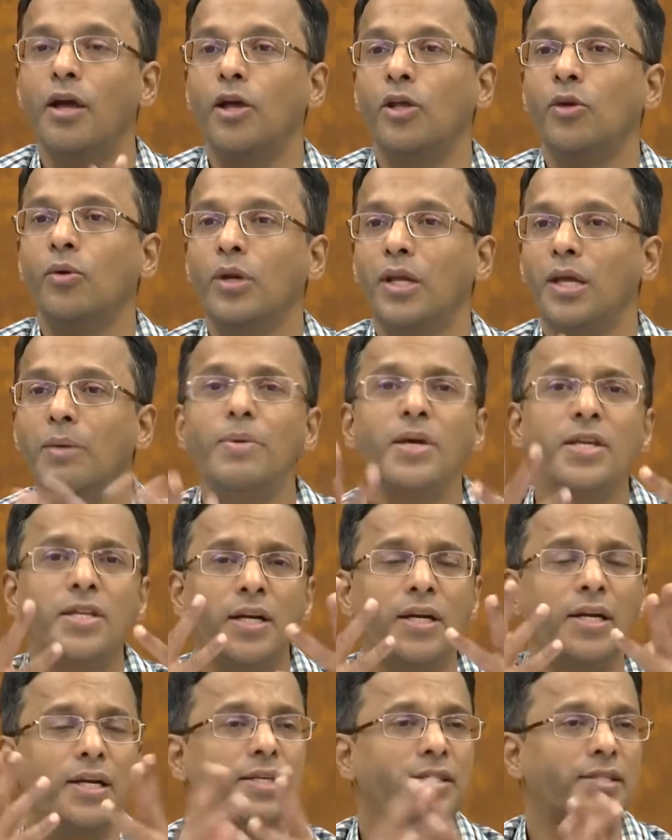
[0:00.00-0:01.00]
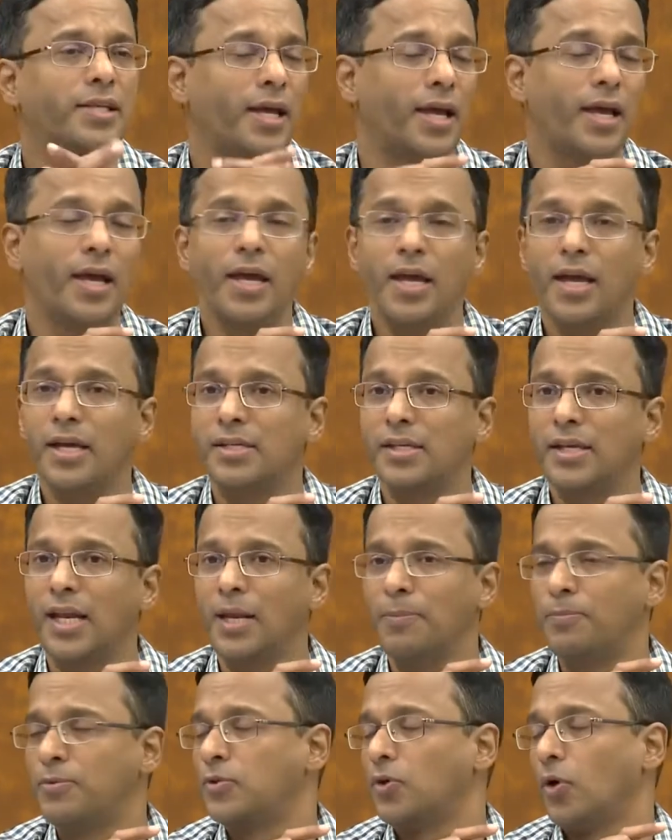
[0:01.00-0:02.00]
you will immediately say it's an
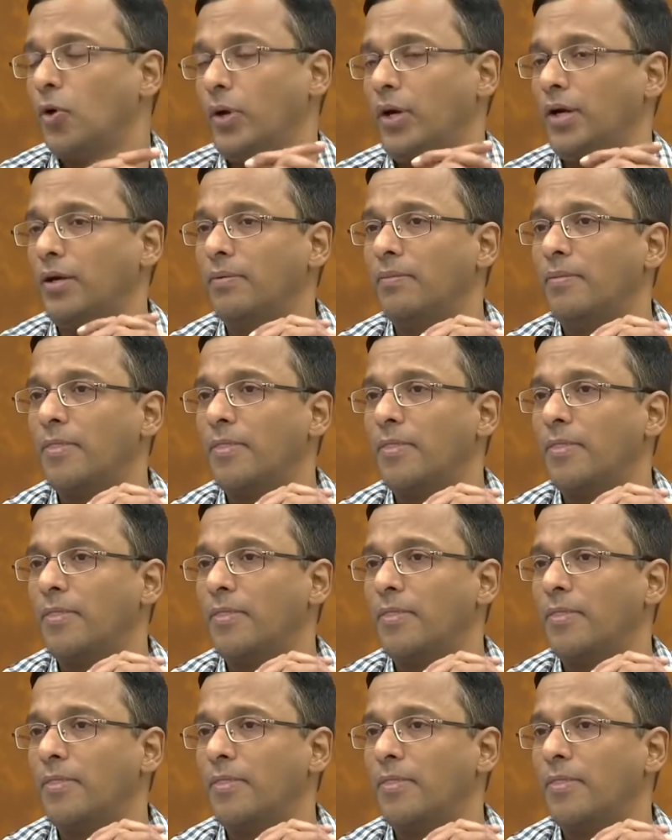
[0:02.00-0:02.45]
ellipsoid.